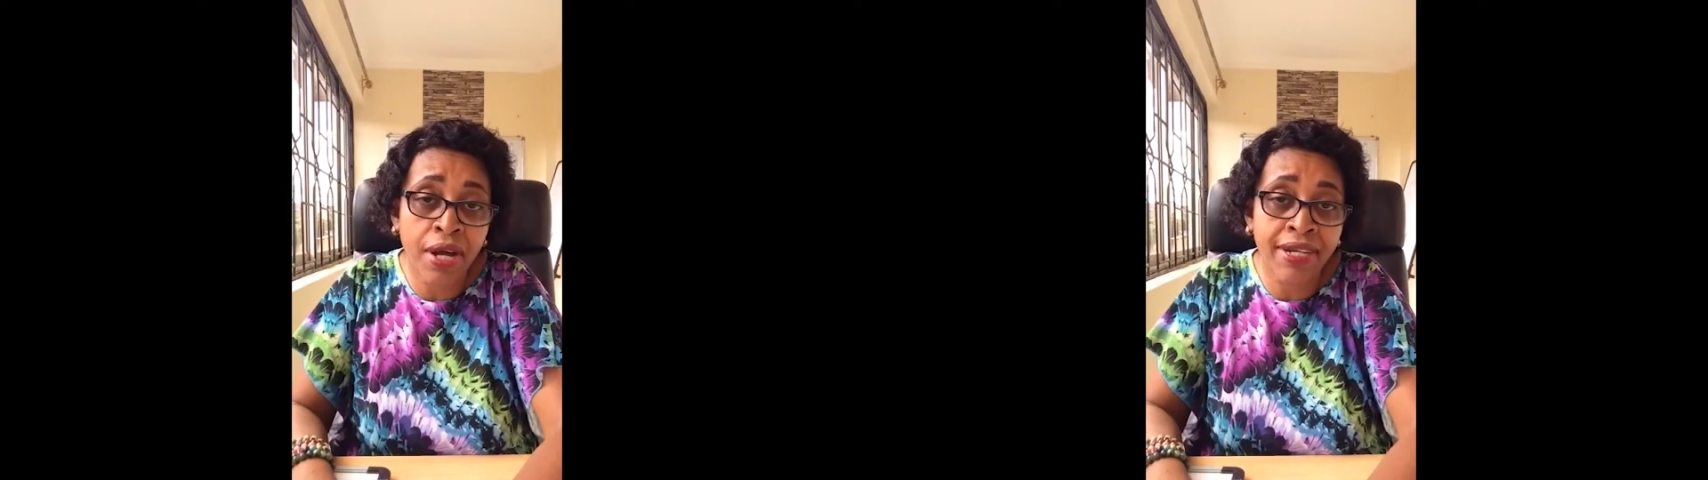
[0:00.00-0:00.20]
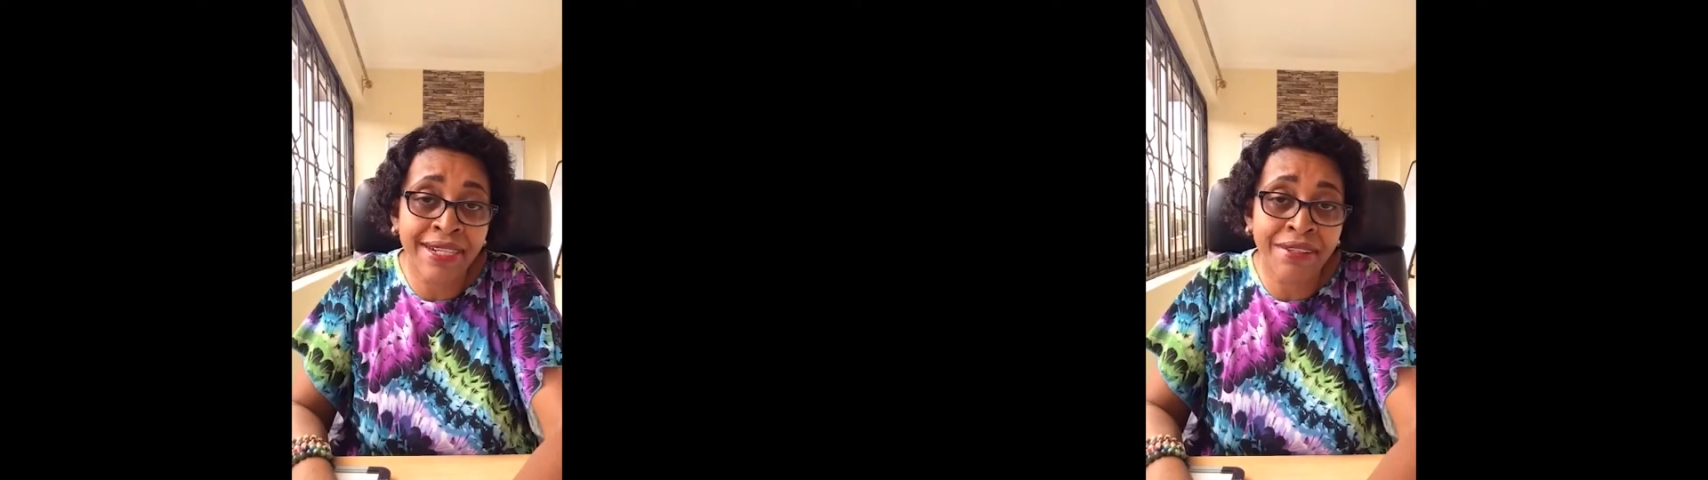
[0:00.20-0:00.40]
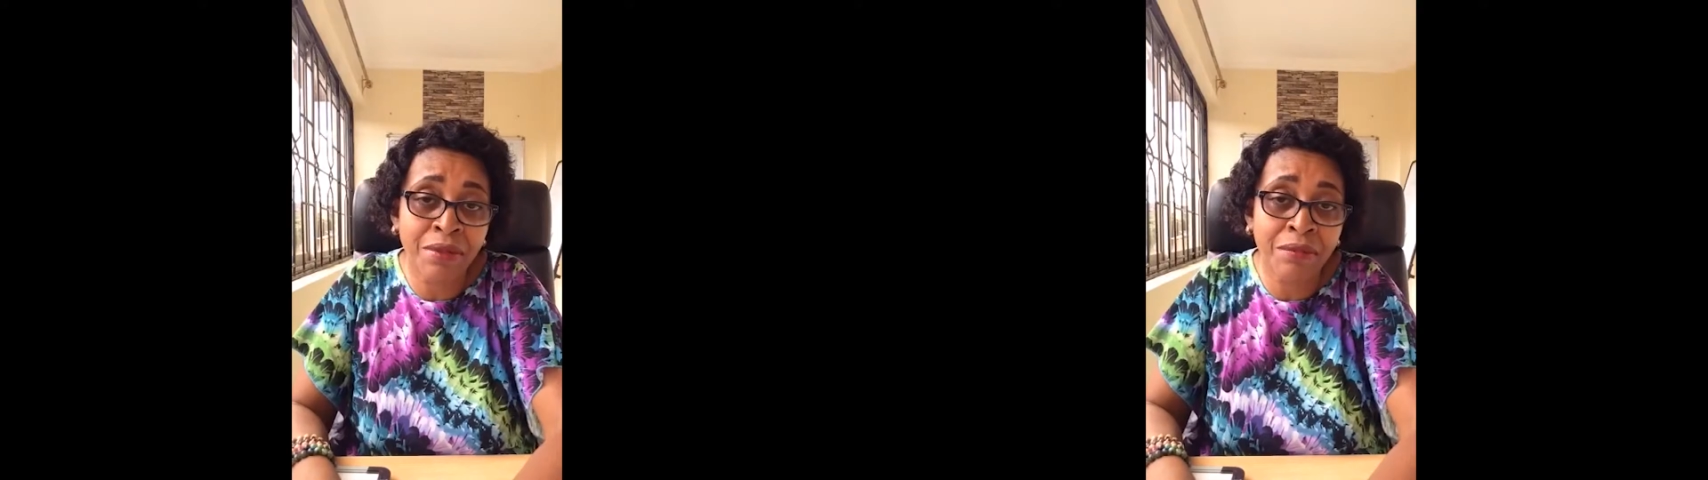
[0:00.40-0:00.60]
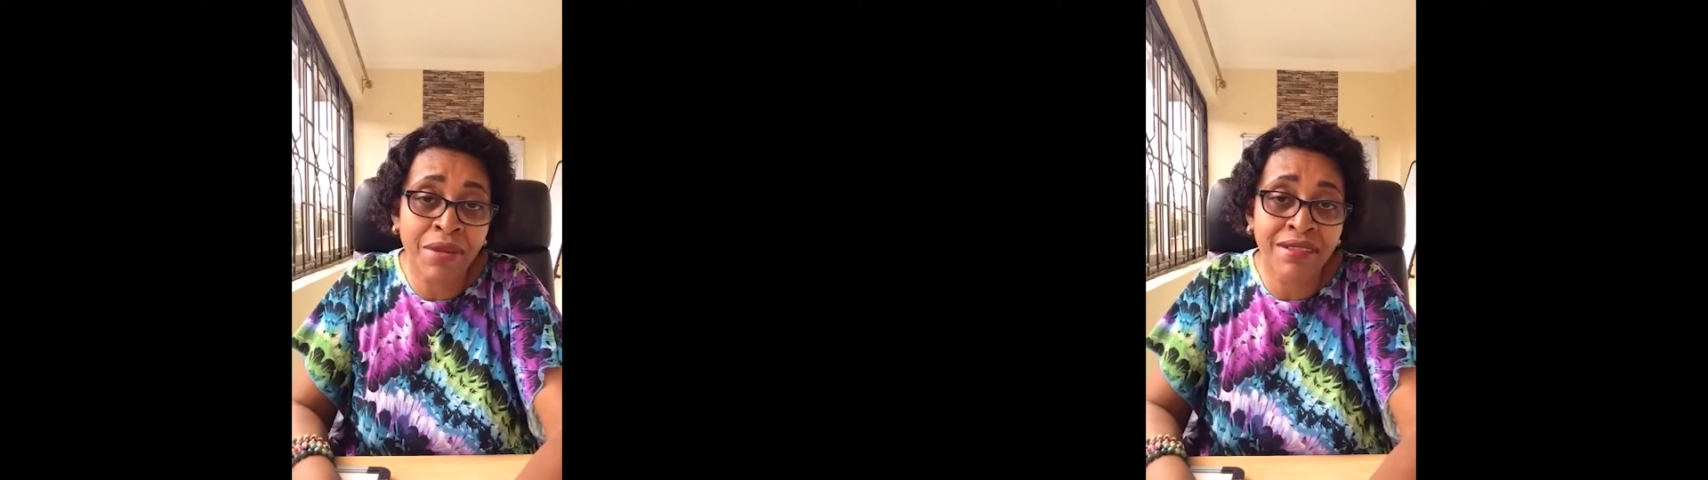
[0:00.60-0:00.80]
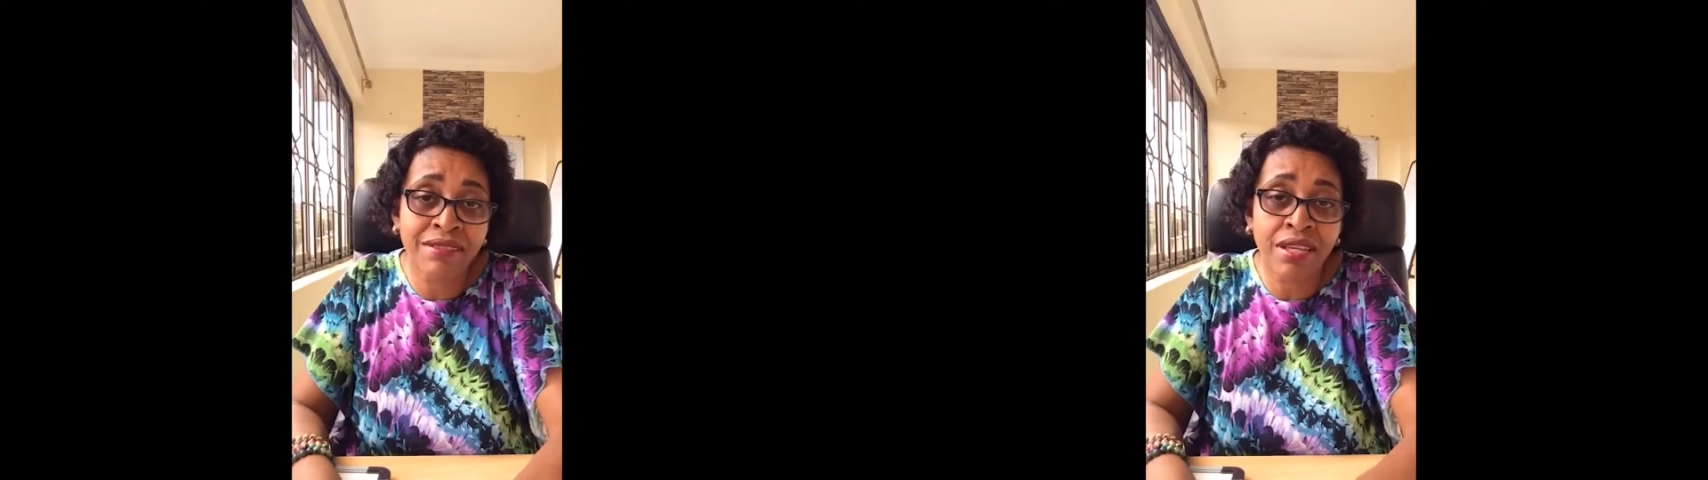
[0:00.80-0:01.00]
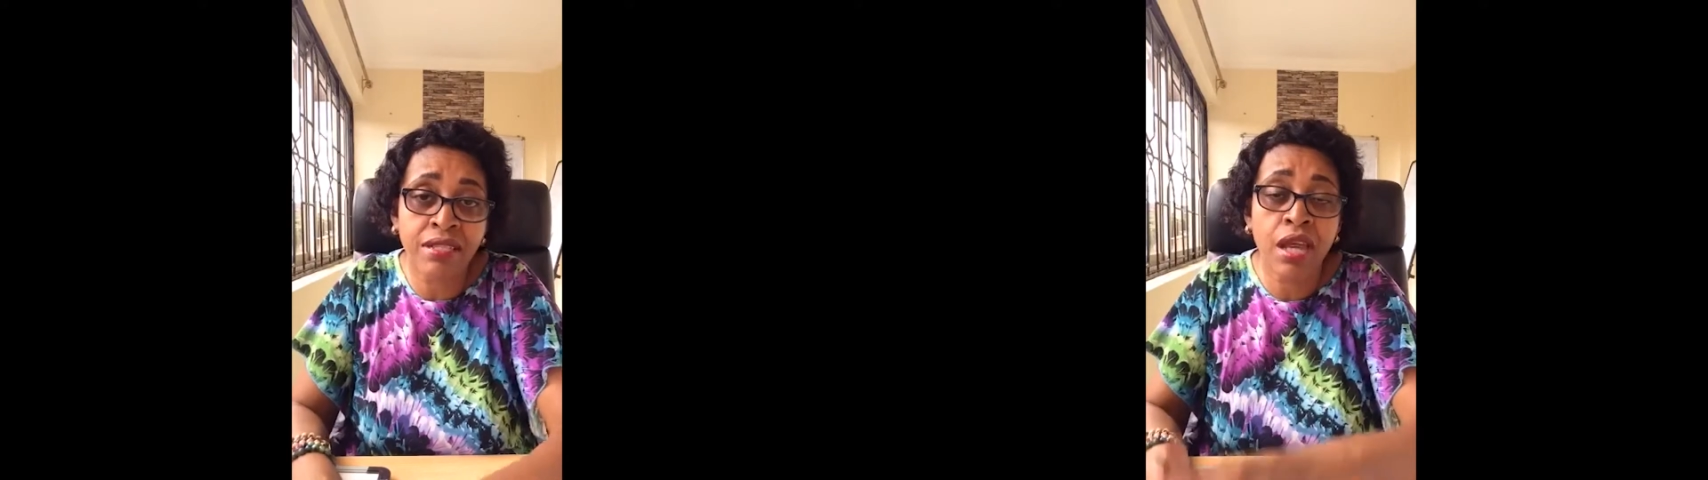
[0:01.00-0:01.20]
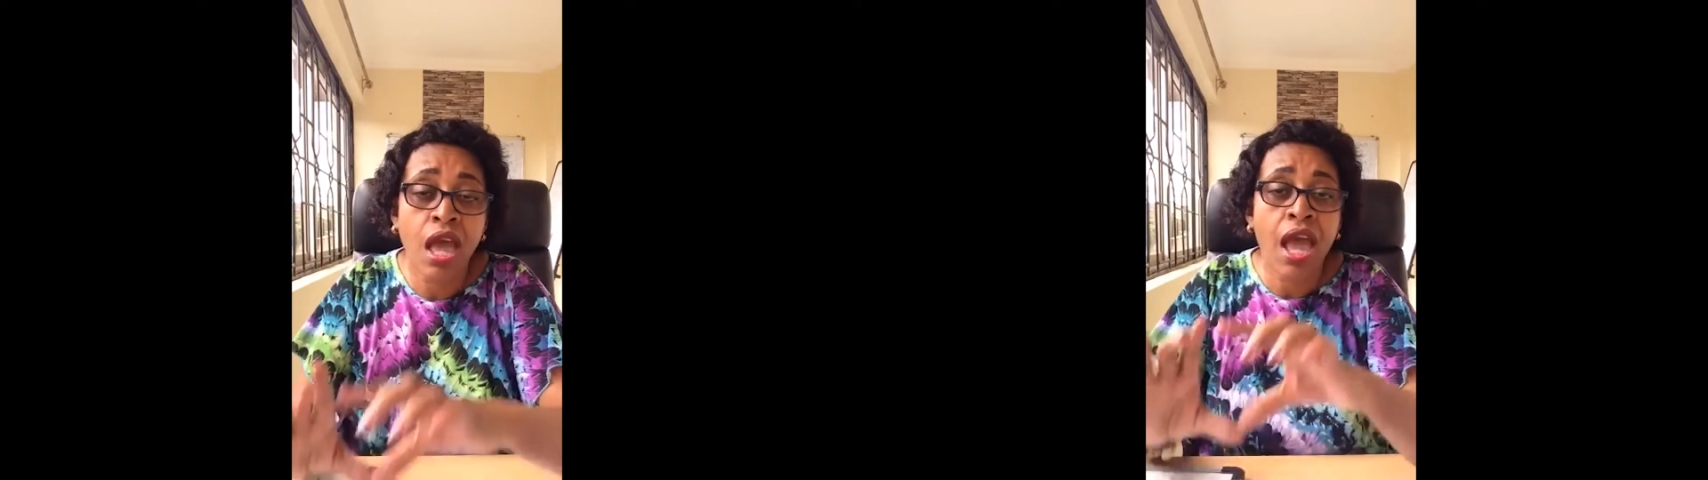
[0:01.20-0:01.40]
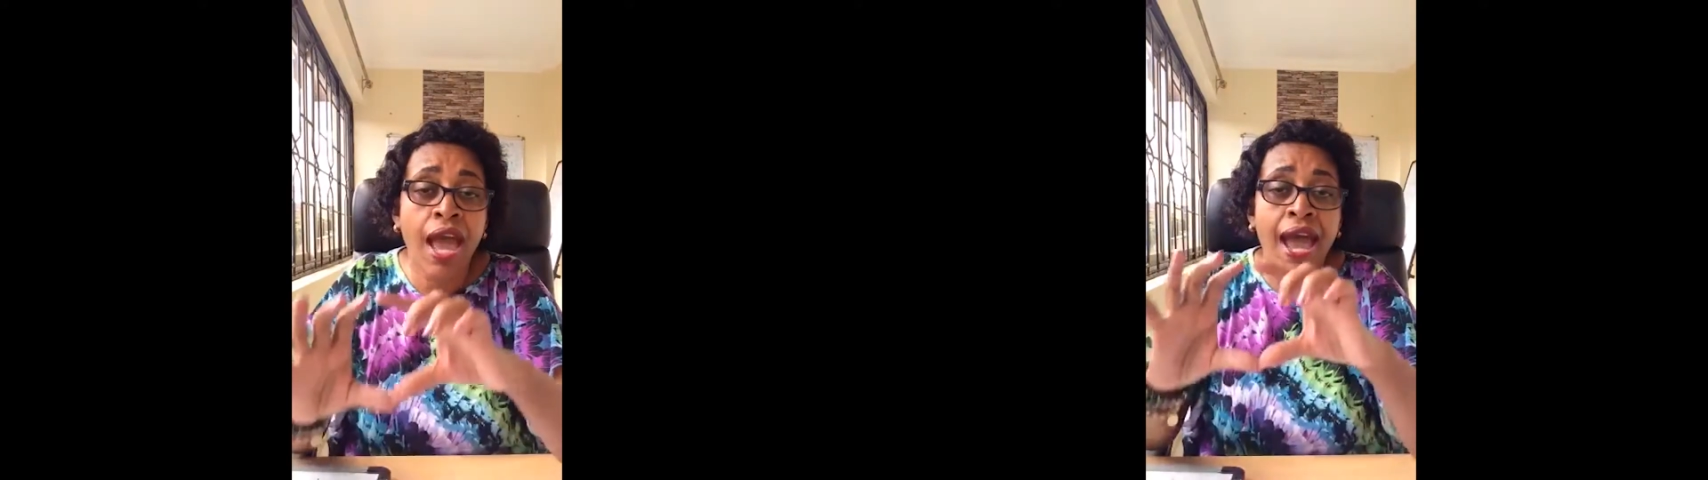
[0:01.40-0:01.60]
Remember I said,
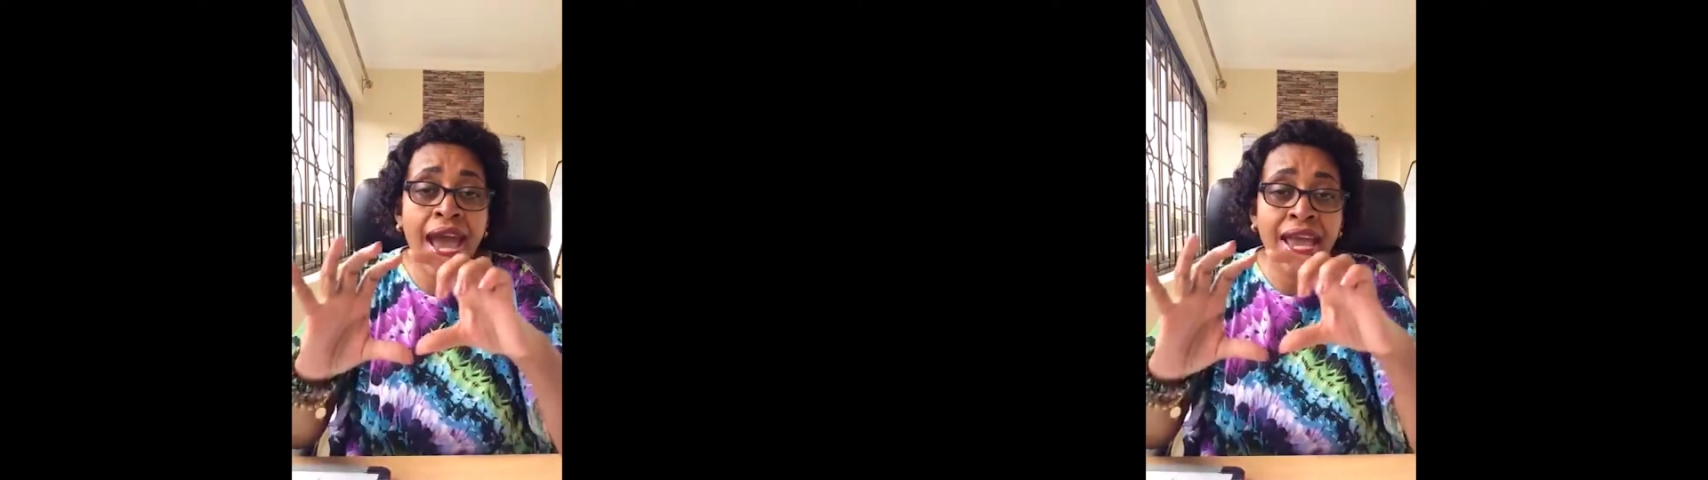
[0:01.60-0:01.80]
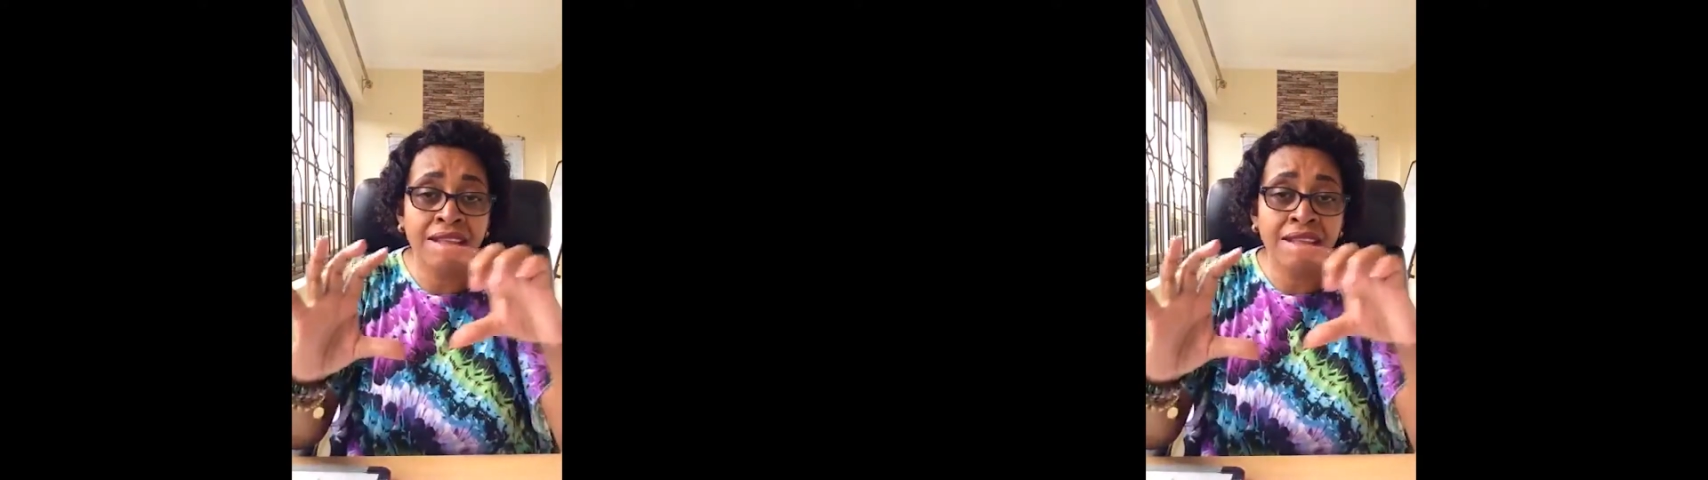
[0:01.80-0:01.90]
as